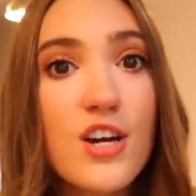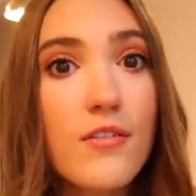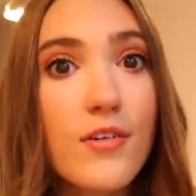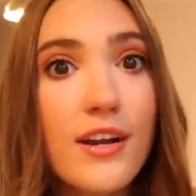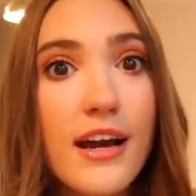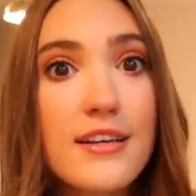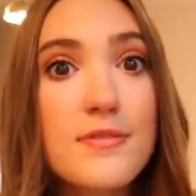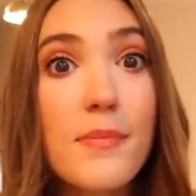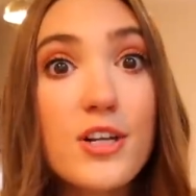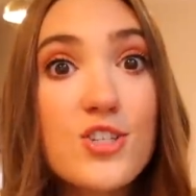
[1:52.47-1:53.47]
Everyone has
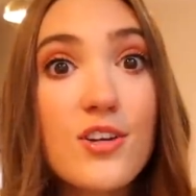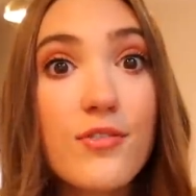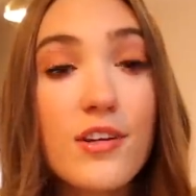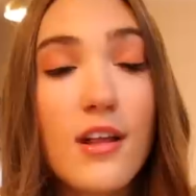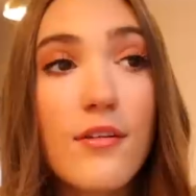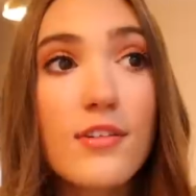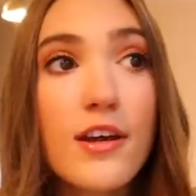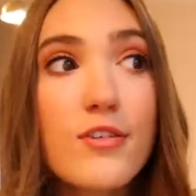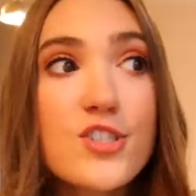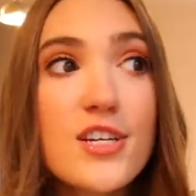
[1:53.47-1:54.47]
much different love
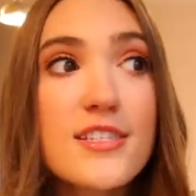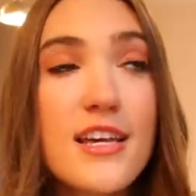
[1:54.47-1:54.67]
languages,